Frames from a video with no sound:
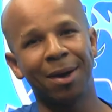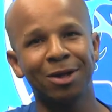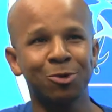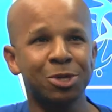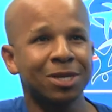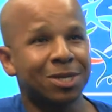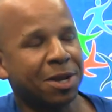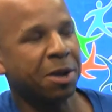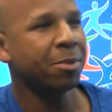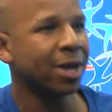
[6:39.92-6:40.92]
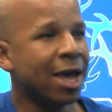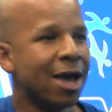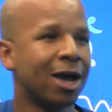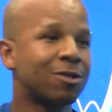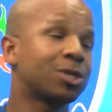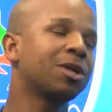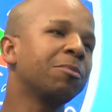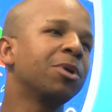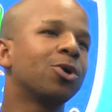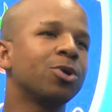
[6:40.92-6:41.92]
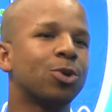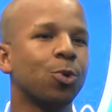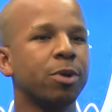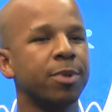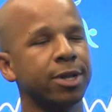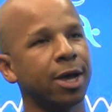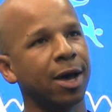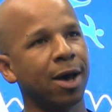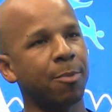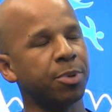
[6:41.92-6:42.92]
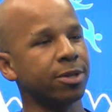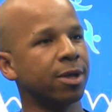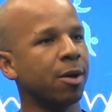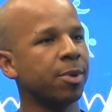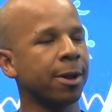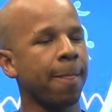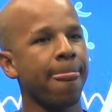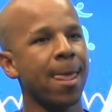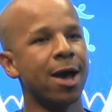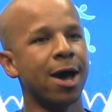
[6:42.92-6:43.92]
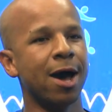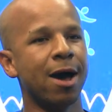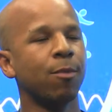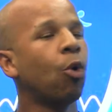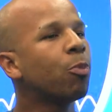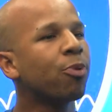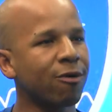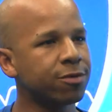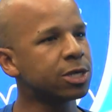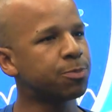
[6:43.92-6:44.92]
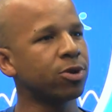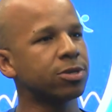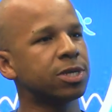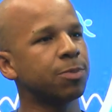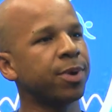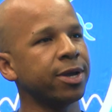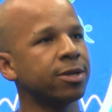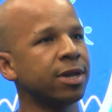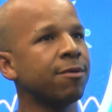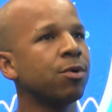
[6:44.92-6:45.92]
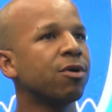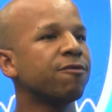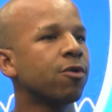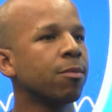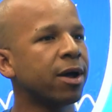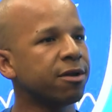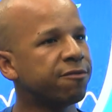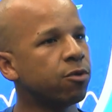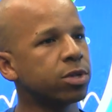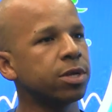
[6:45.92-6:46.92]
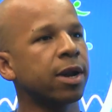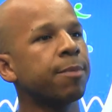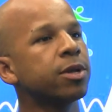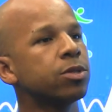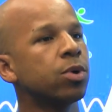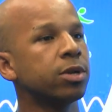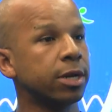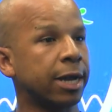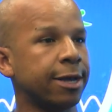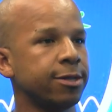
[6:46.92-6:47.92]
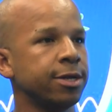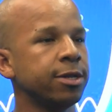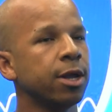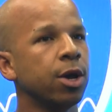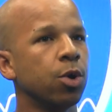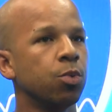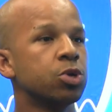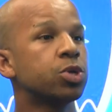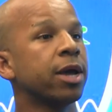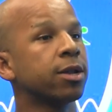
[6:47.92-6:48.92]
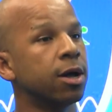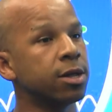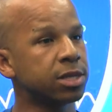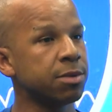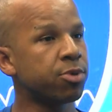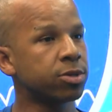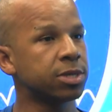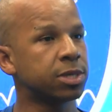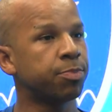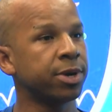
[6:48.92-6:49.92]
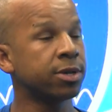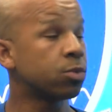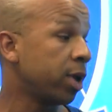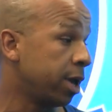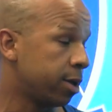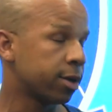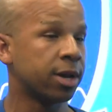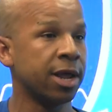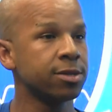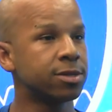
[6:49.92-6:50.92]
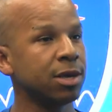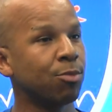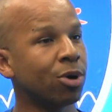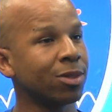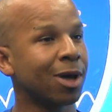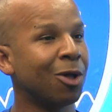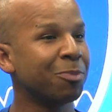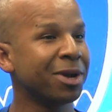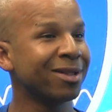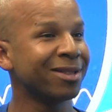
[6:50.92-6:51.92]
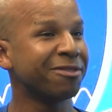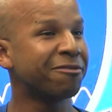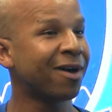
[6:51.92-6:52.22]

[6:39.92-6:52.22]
It was extremely good tournament up in Durban. All provinces participated, everyone from under 14 right until under 19. We also had girls team participated where Glenn's team won the gold medal in the